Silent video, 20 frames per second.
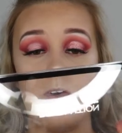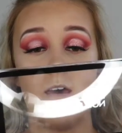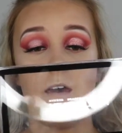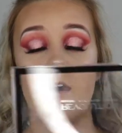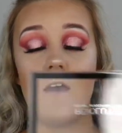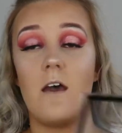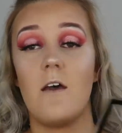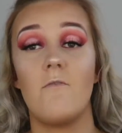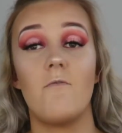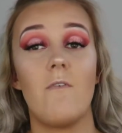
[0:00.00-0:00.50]

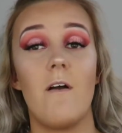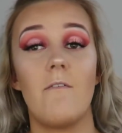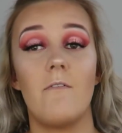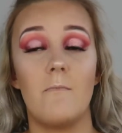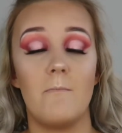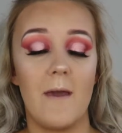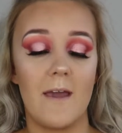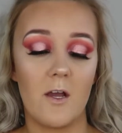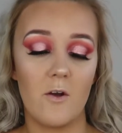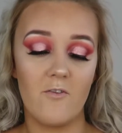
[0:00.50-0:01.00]
the
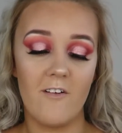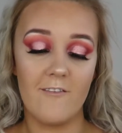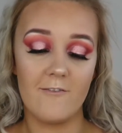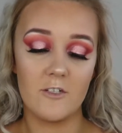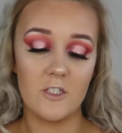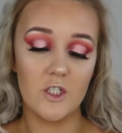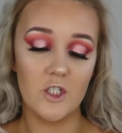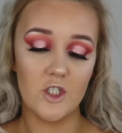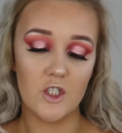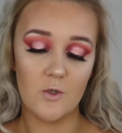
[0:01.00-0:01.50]
Makeup
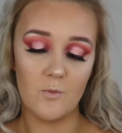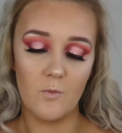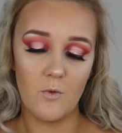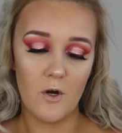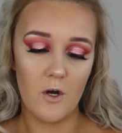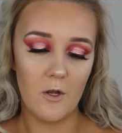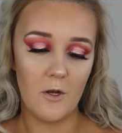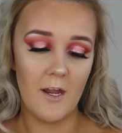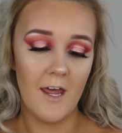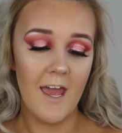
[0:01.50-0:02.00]
Revolution
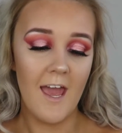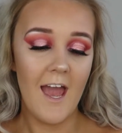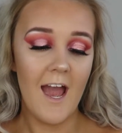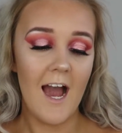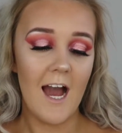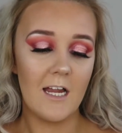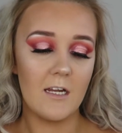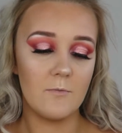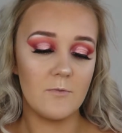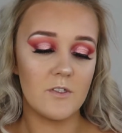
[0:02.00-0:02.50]
one.
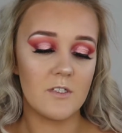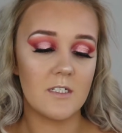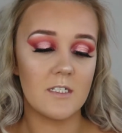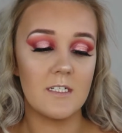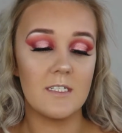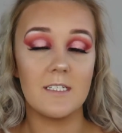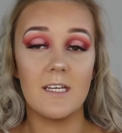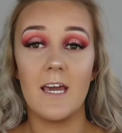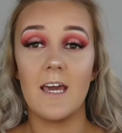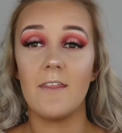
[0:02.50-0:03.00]
And I'm just
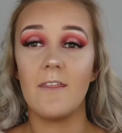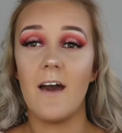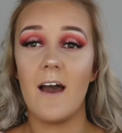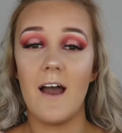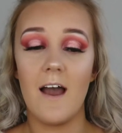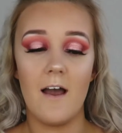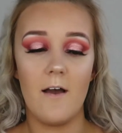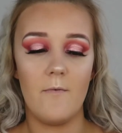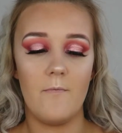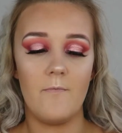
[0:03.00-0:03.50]
going to take
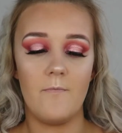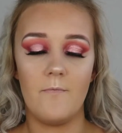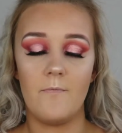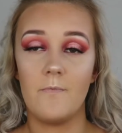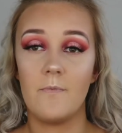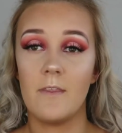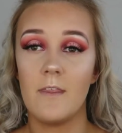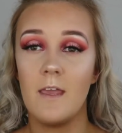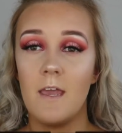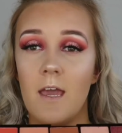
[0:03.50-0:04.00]
that
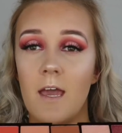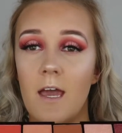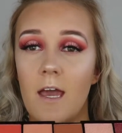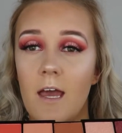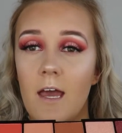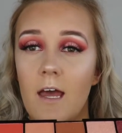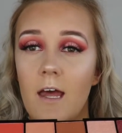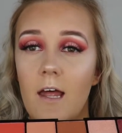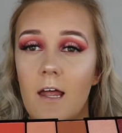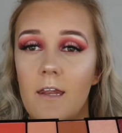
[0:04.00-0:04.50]

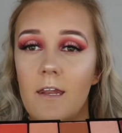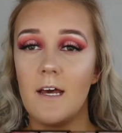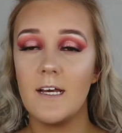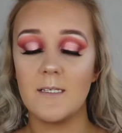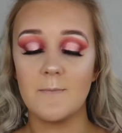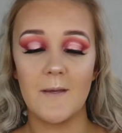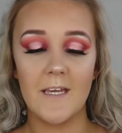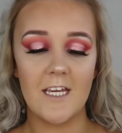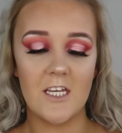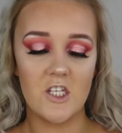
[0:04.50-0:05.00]

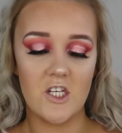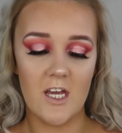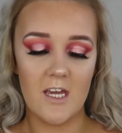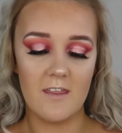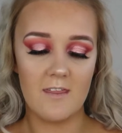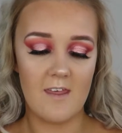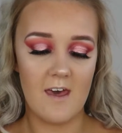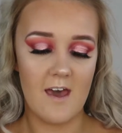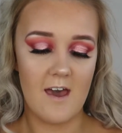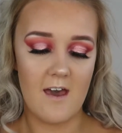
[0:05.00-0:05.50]
nice pinky
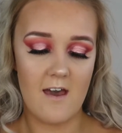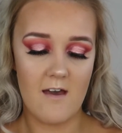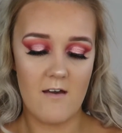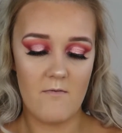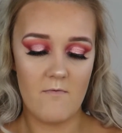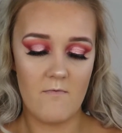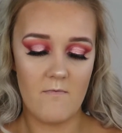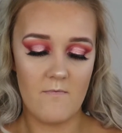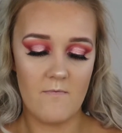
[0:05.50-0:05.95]
shade there.